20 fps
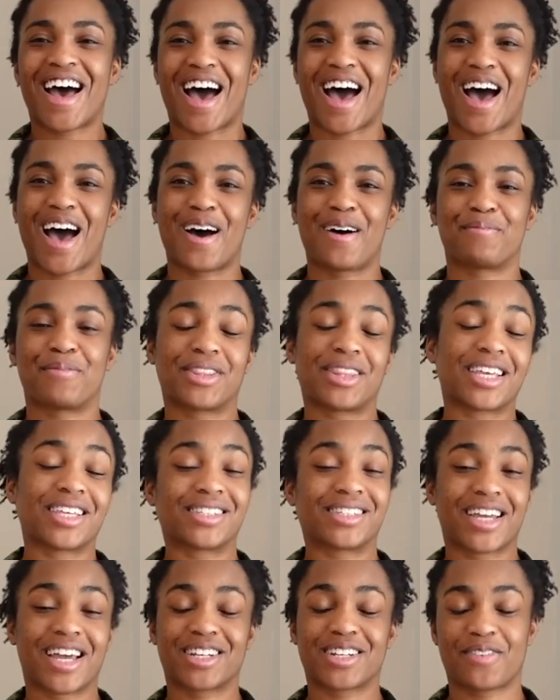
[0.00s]
um, but they
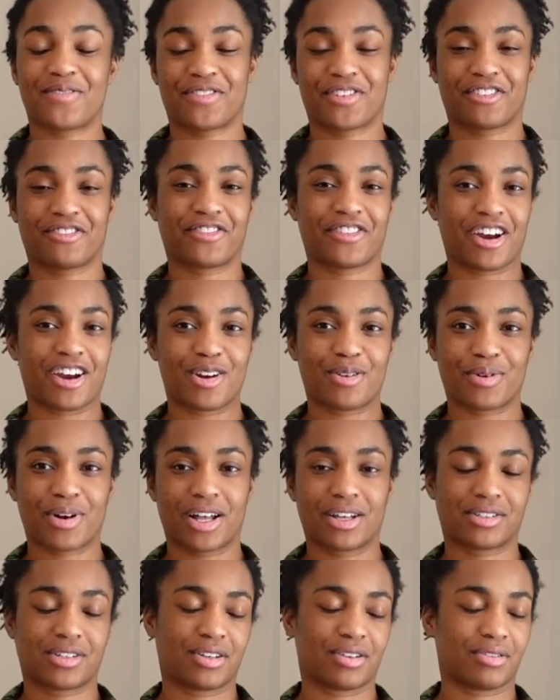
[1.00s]
stand up very
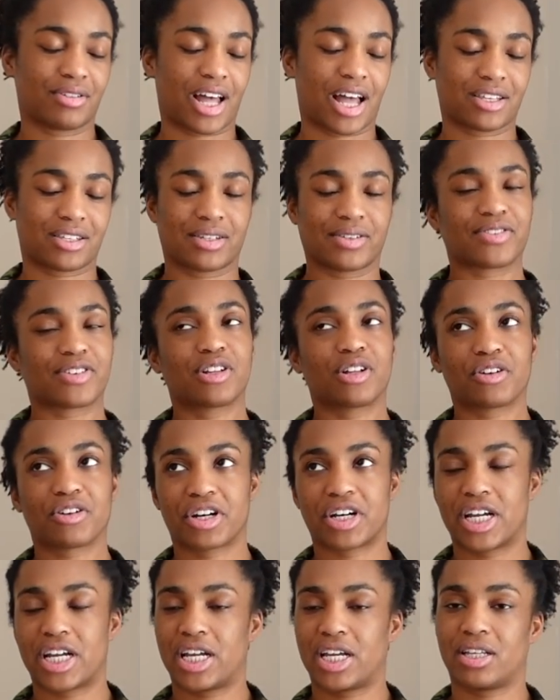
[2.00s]
well to lots of
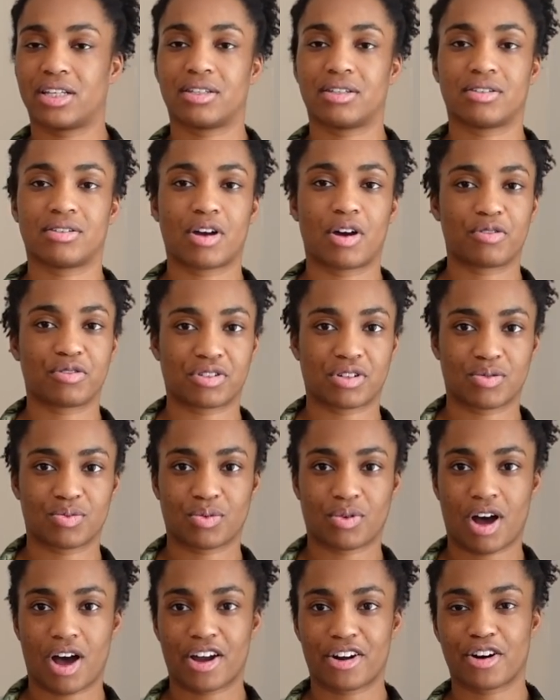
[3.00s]
chlorine, ocean
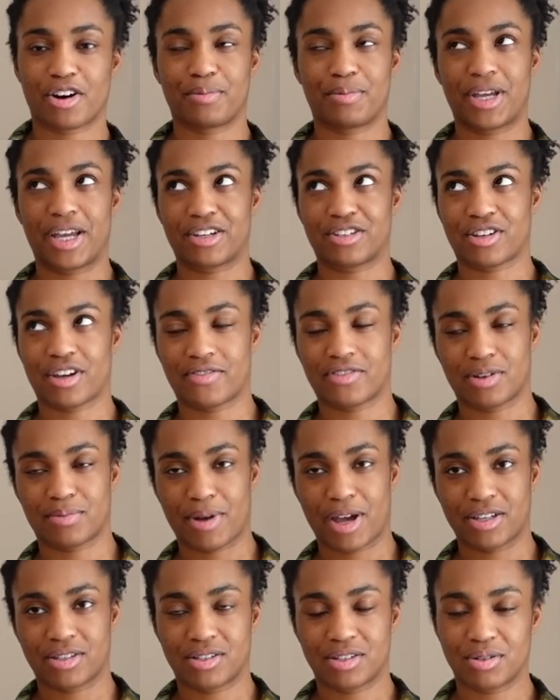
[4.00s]
water being shoved in
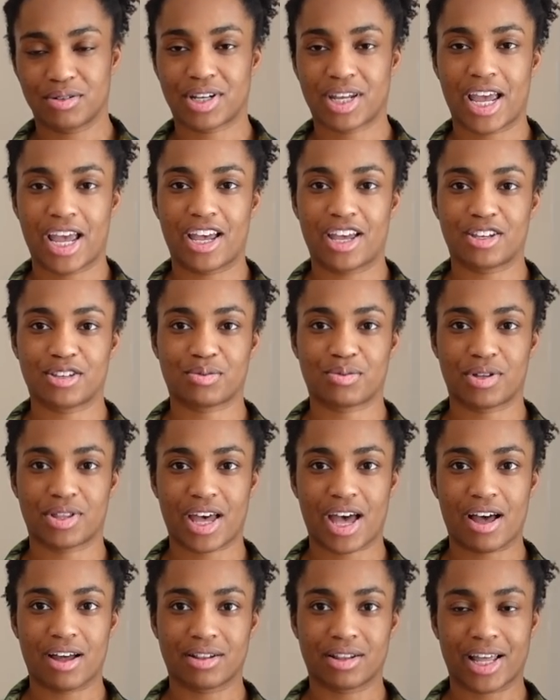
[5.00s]
my suitcase
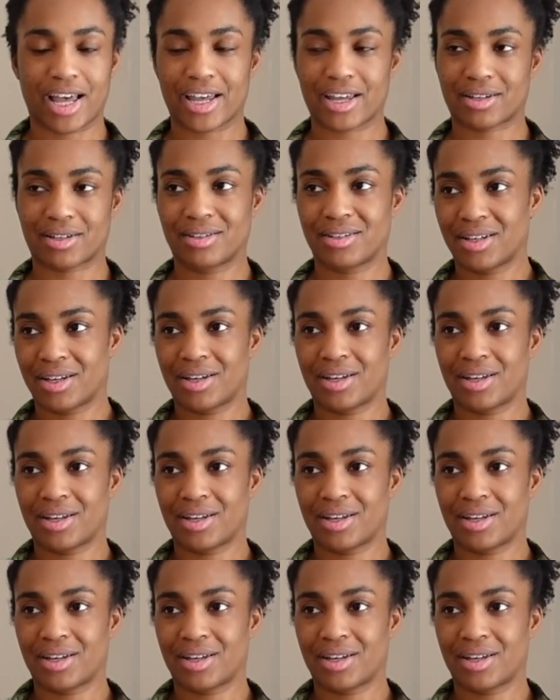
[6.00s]
without like